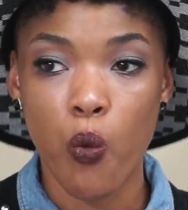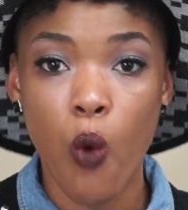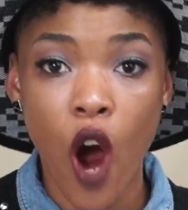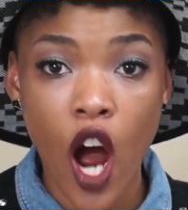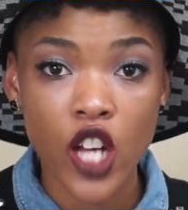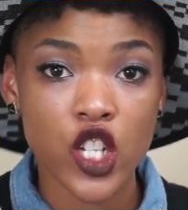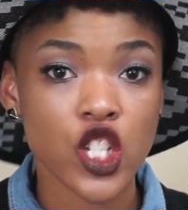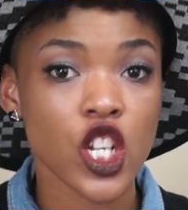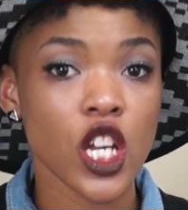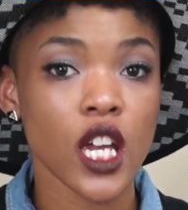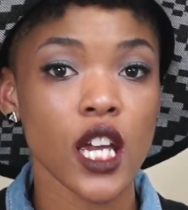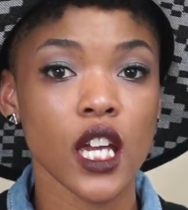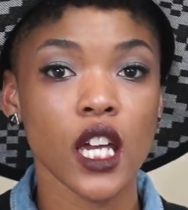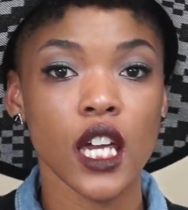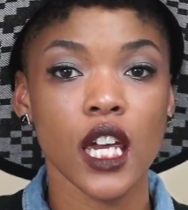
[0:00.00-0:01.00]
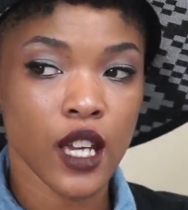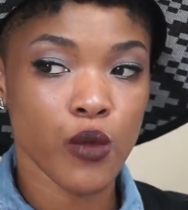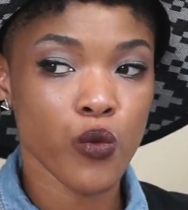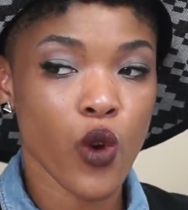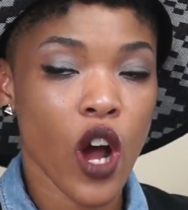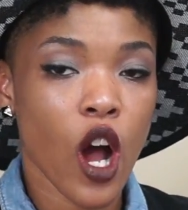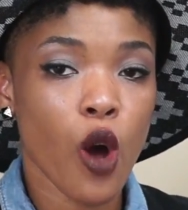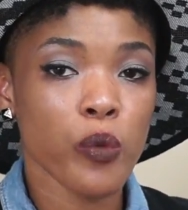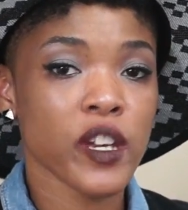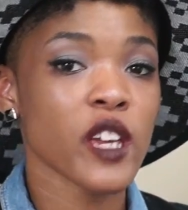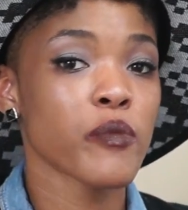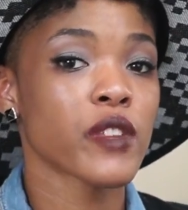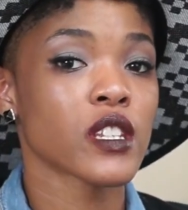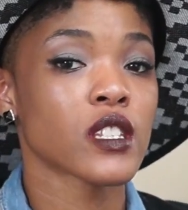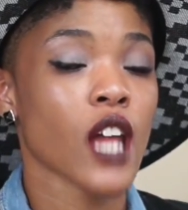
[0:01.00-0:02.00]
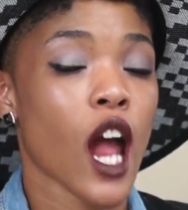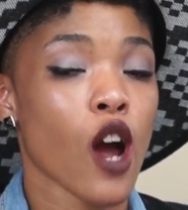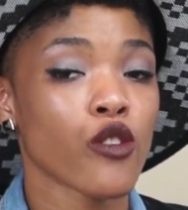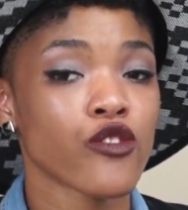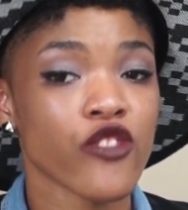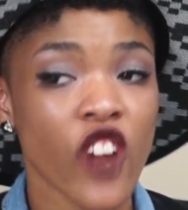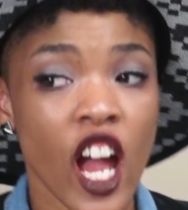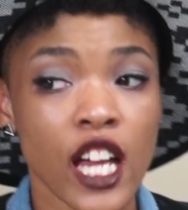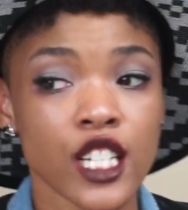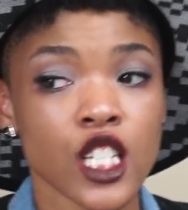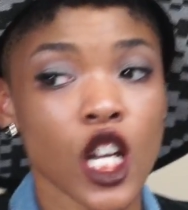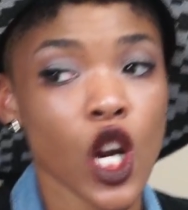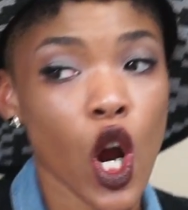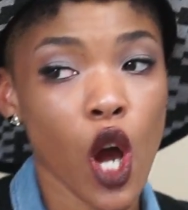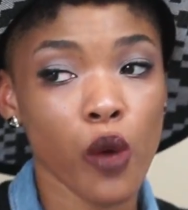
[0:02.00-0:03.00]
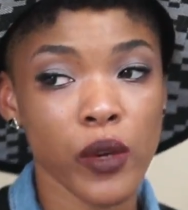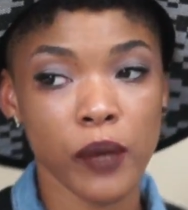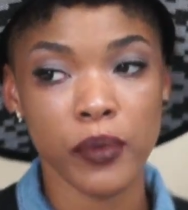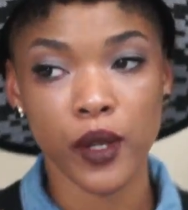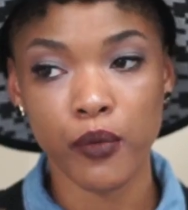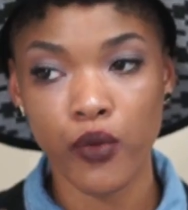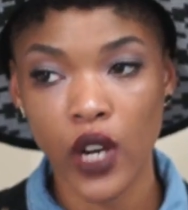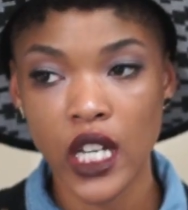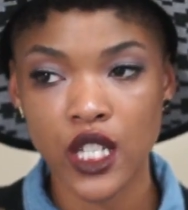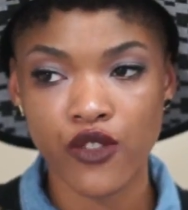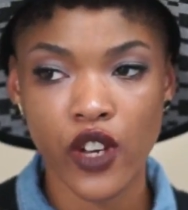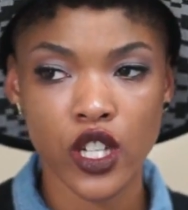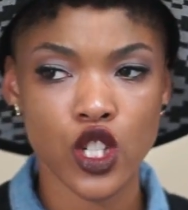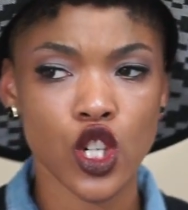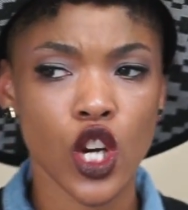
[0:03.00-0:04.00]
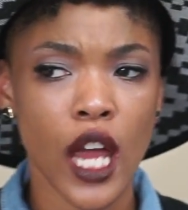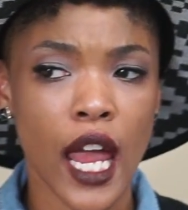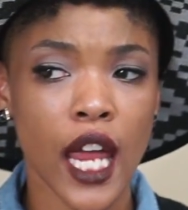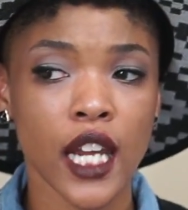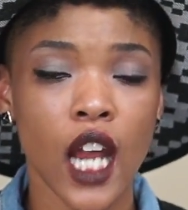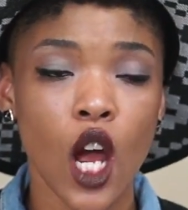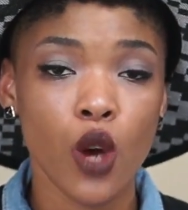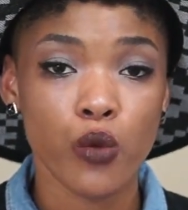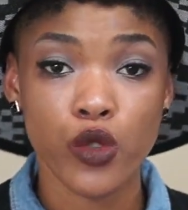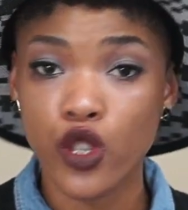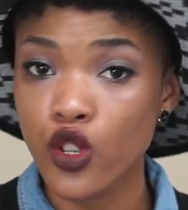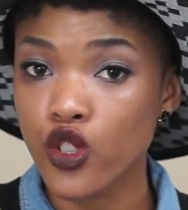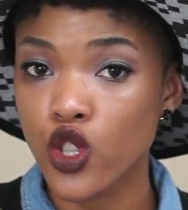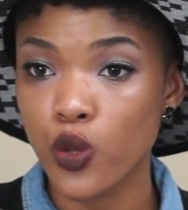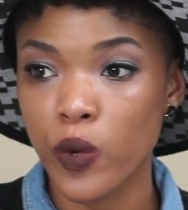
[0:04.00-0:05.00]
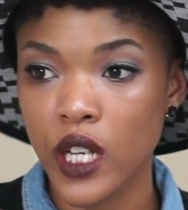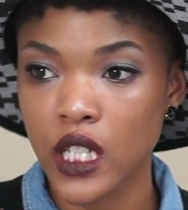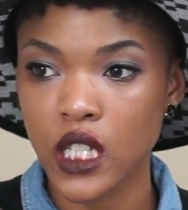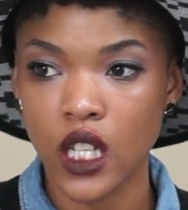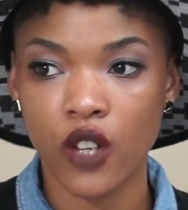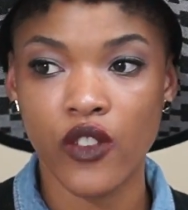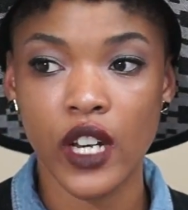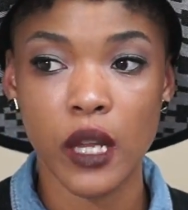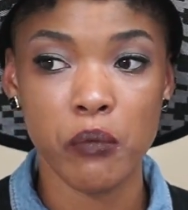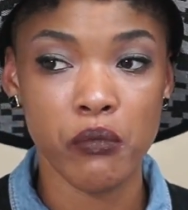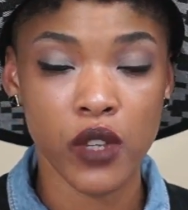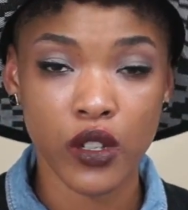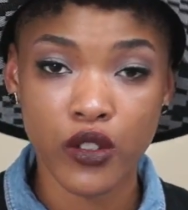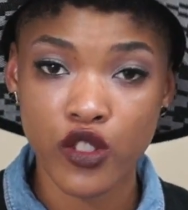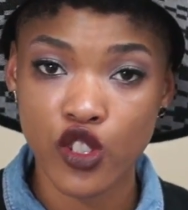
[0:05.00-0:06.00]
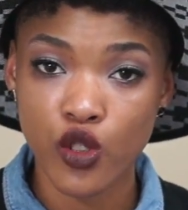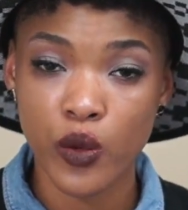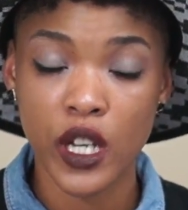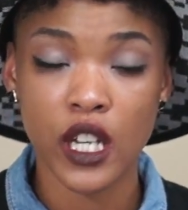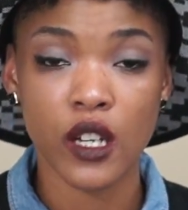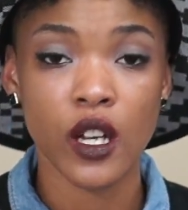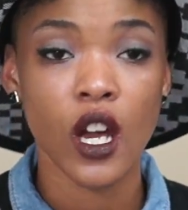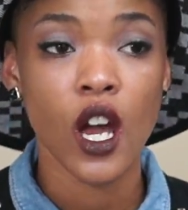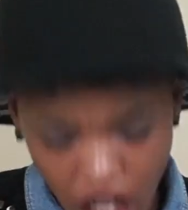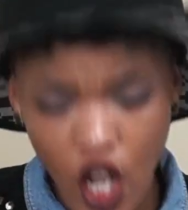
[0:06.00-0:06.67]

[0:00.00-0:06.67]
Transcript: Washing it will help keep the style fresh, it'll help keep your braids fresher and reduce the risk of any mildewing.